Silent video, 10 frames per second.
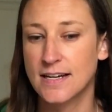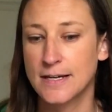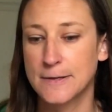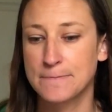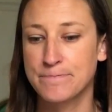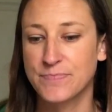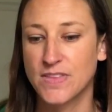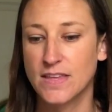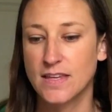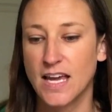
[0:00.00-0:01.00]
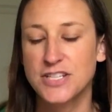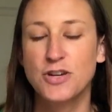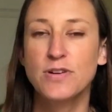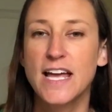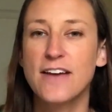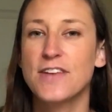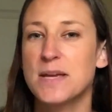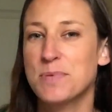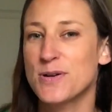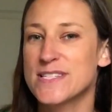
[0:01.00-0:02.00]
I don't have
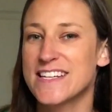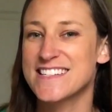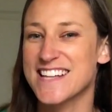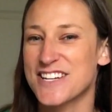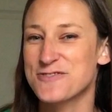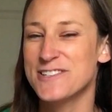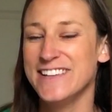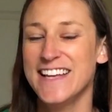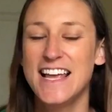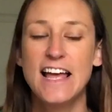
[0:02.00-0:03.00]
a posting schedule.